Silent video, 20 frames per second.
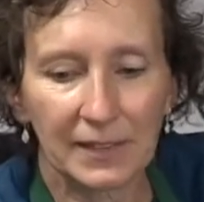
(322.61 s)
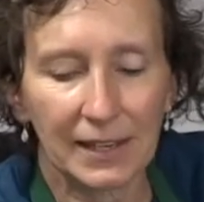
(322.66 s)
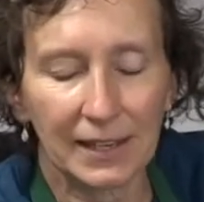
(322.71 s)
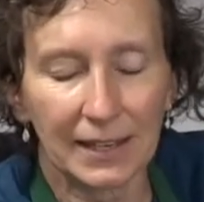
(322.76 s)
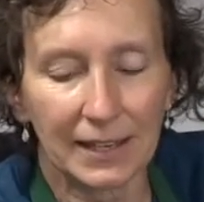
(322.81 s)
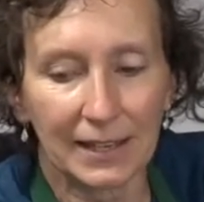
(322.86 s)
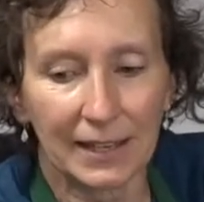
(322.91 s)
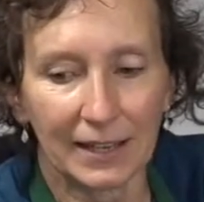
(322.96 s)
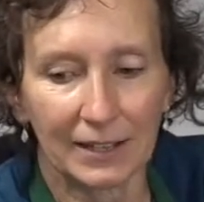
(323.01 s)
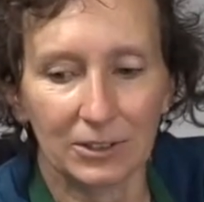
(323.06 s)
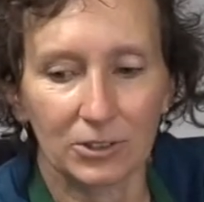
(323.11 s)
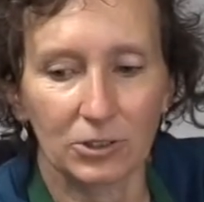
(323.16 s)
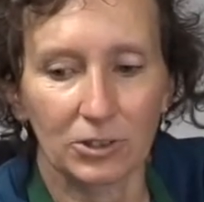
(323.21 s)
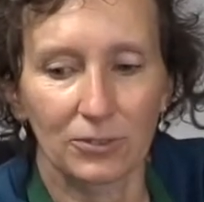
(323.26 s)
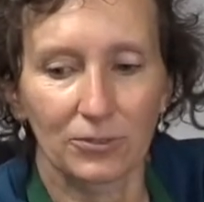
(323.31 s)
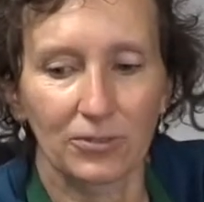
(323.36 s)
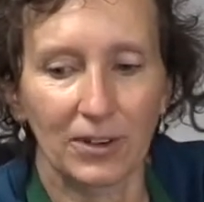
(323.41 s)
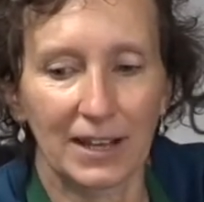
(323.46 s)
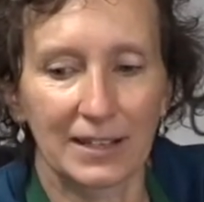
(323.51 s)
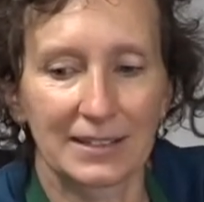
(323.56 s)
And again, you
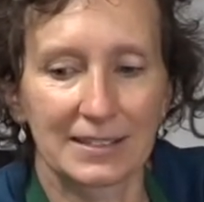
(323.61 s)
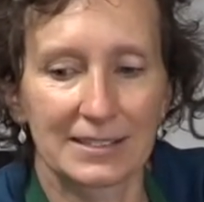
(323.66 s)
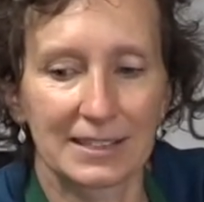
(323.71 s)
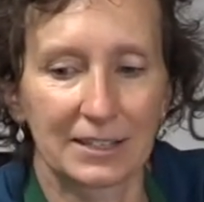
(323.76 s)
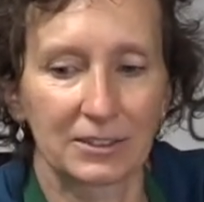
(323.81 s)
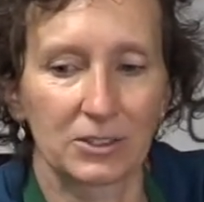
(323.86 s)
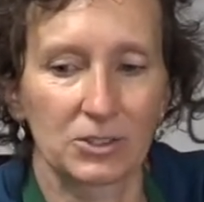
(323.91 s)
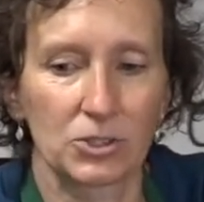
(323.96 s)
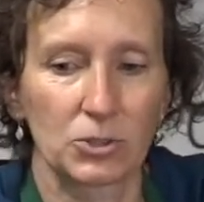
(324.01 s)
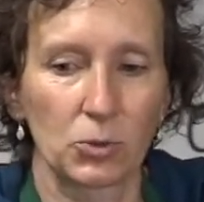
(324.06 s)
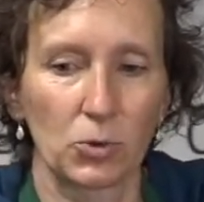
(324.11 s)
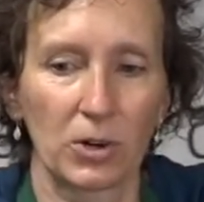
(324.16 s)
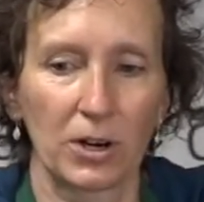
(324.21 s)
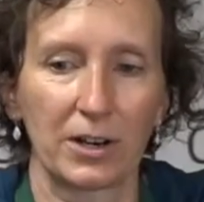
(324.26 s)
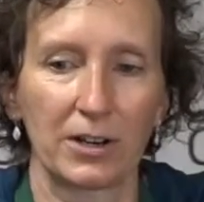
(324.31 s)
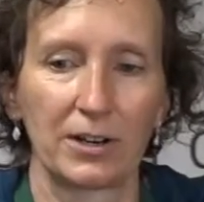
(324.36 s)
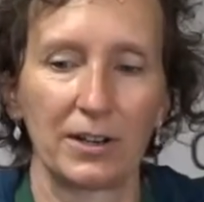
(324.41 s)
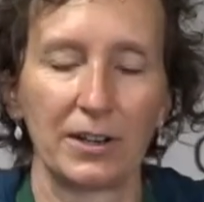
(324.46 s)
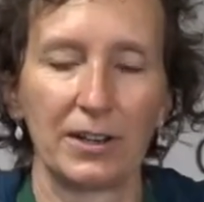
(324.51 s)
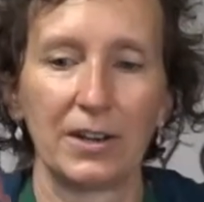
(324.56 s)
can find this at the
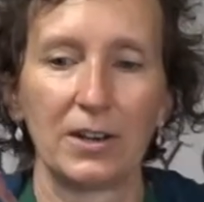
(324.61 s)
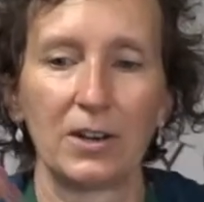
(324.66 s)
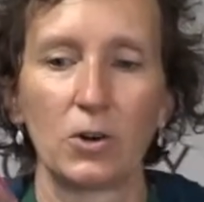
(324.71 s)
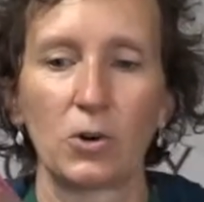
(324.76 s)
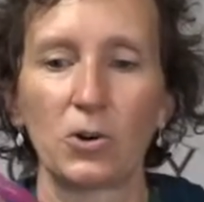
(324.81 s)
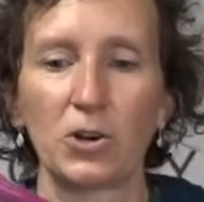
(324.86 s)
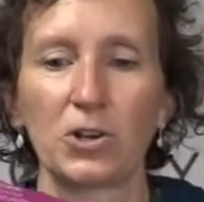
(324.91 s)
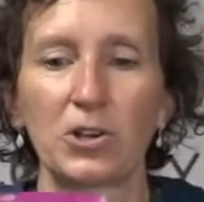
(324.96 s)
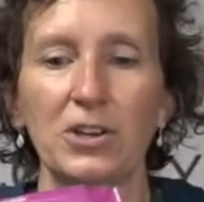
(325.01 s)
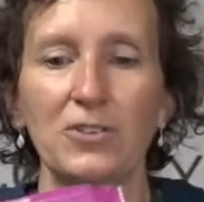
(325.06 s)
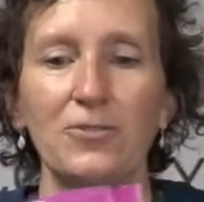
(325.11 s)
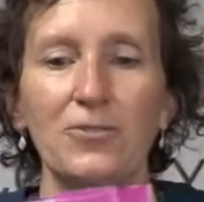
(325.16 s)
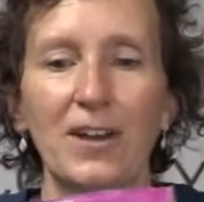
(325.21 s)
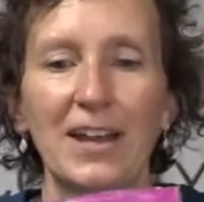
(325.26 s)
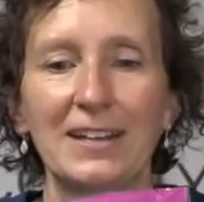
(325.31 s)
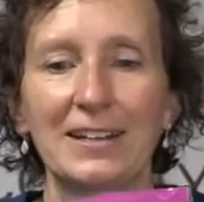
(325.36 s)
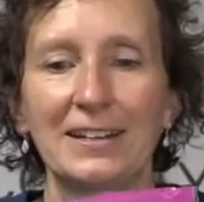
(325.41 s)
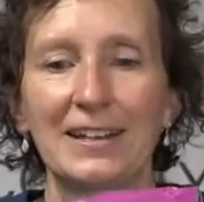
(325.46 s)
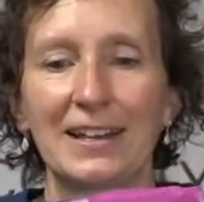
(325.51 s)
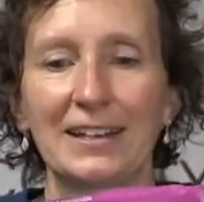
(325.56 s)
store, or you can
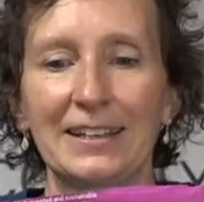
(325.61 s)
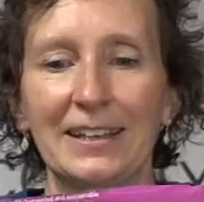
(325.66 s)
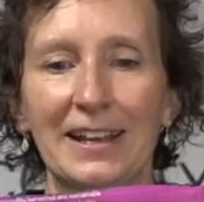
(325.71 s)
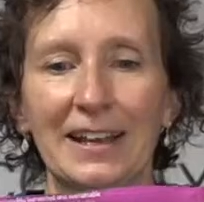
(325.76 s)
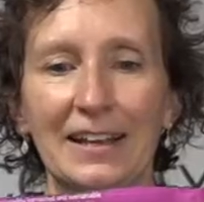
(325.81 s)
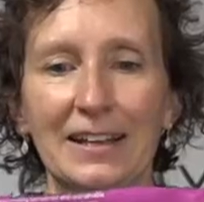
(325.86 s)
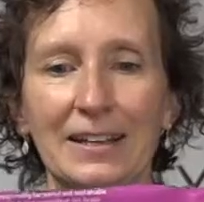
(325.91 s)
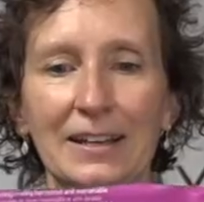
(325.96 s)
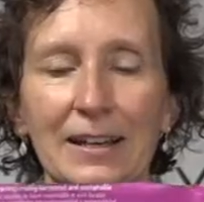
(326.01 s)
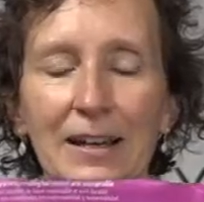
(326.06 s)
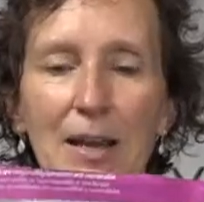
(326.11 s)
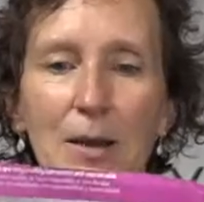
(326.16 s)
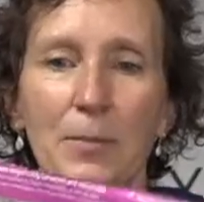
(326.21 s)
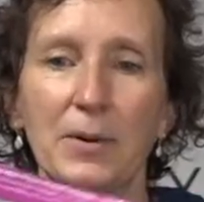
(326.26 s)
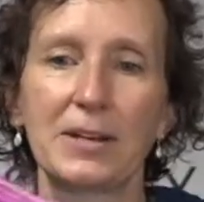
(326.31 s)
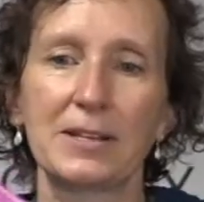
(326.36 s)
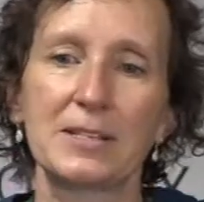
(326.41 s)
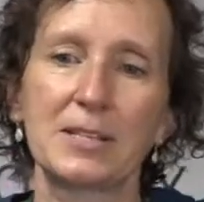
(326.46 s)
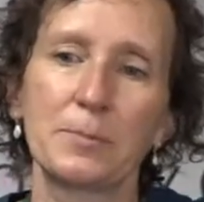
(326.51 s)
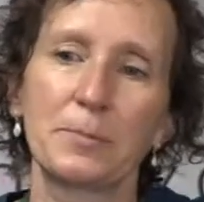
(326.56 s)
find it online.
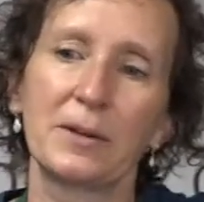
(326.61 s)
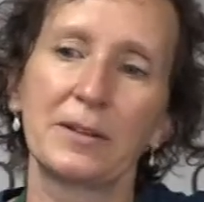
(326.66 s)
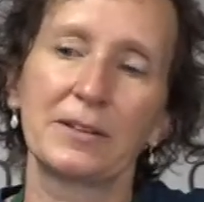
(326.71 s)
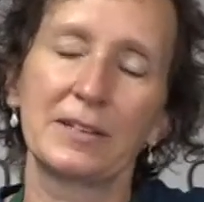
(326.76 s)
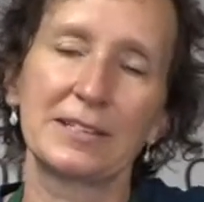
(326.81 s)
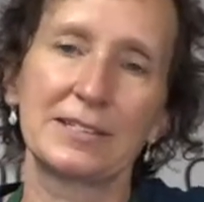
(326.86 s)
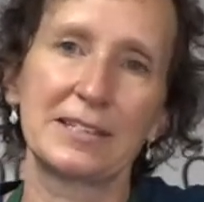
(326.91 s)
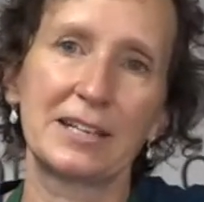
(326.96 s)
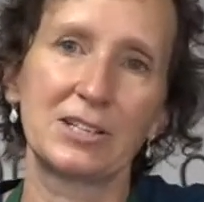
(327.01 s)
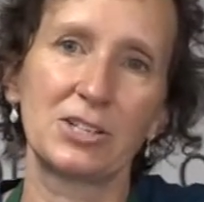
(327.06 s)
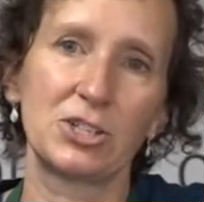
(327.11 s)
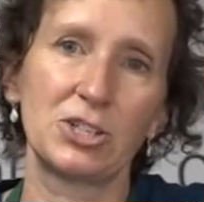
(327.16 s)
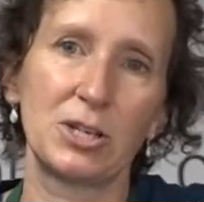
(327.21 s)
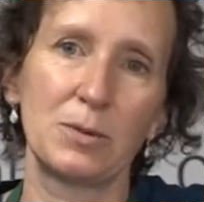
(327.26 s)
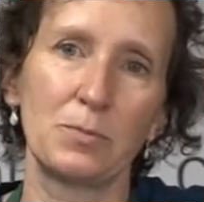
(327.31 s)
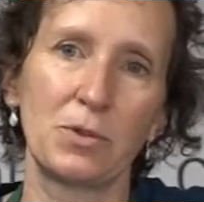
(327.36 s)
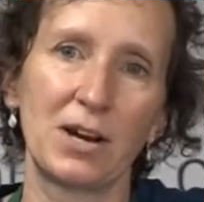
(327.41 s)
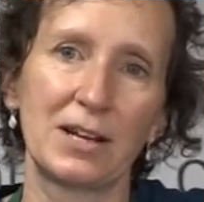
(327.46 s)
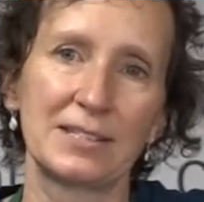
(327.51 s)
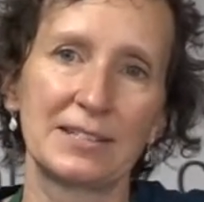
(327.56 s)
But it typically says
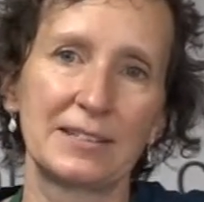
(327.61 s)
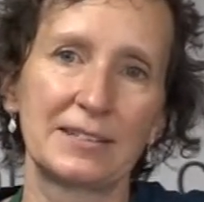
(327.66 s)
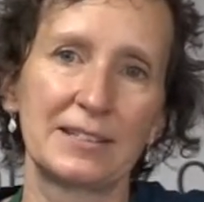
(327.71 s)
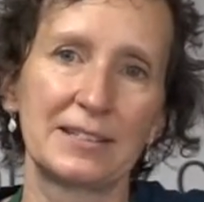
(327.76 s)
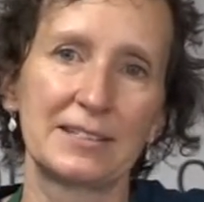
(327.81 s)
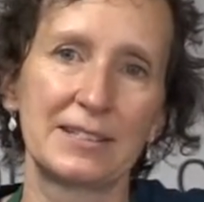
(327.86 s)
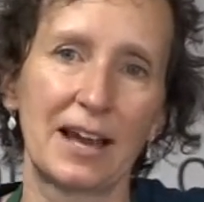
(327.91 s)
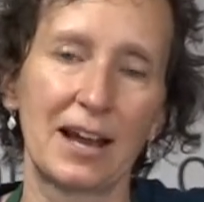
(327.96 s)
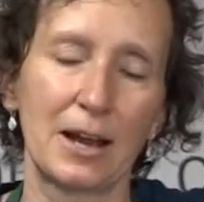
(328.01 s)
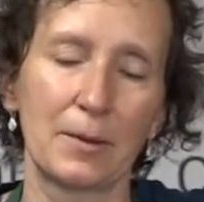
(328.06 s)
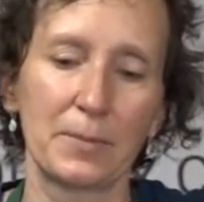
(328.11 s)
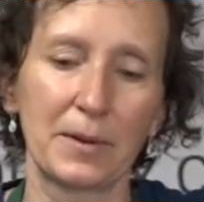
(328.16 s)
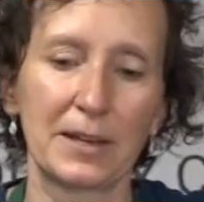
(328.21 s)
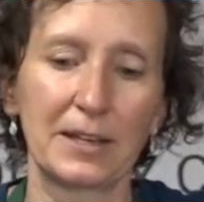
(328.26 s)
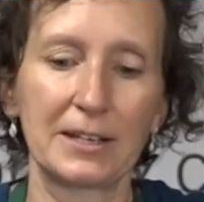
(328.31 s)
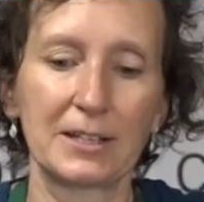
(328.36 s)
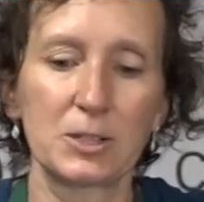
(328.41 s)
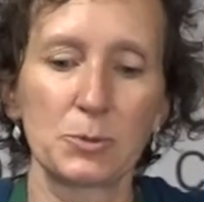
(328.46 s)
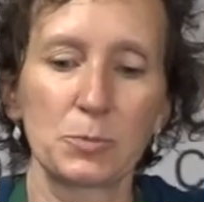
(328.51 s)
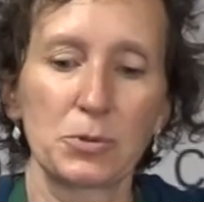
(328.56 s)
sheet moss at the top,
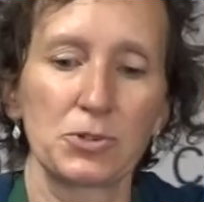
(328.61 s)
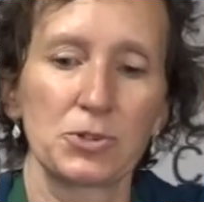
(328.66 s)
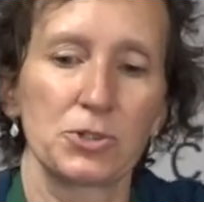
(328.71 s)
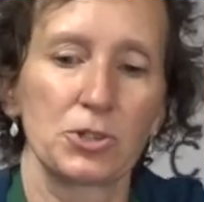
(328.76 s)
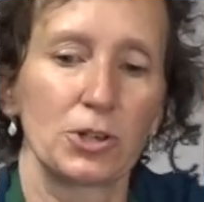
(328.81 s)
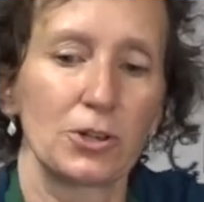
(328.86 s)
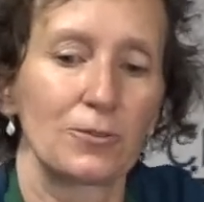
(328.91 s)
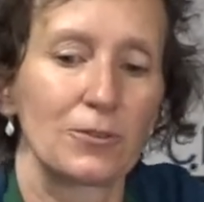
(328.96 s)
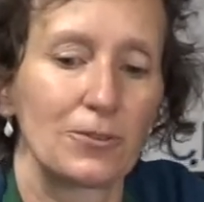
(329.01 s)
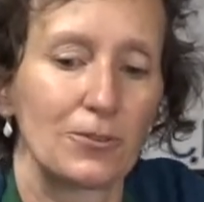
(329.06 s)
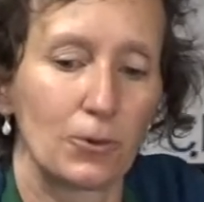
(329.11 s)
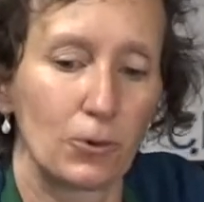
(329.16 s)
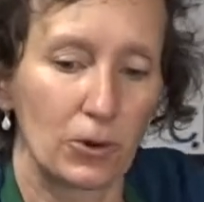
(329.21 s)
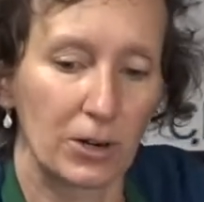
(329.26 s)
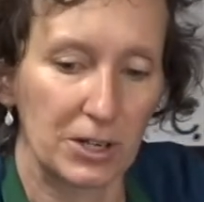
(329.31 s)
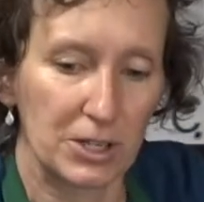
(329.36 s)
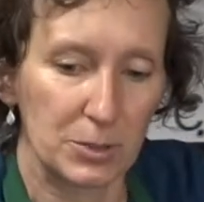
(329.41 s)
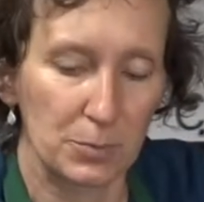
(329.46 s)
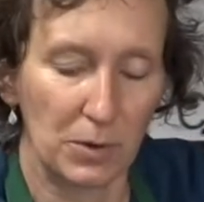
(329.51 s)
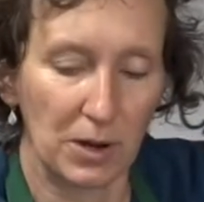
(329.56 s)
and it's preserved
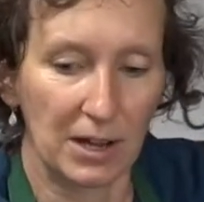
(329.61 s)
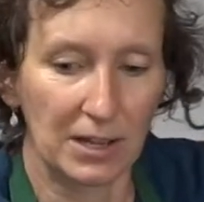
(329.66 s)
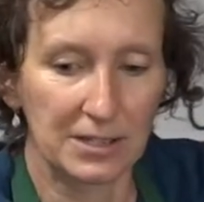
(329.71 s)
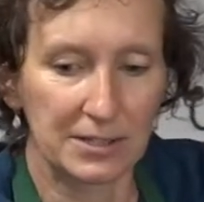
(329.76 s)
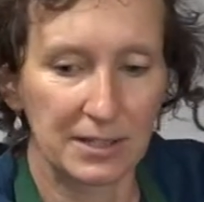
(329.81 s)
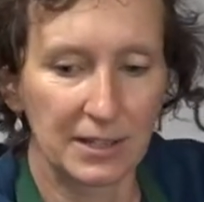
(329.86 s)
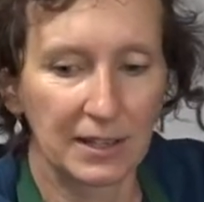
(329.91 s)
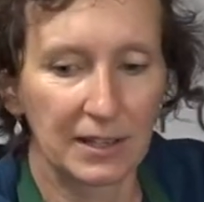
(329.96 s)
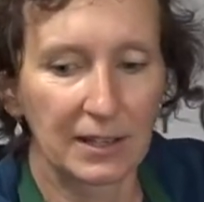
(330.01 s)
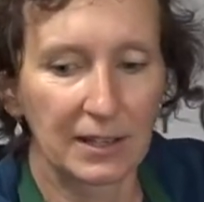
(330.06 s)
forest moss.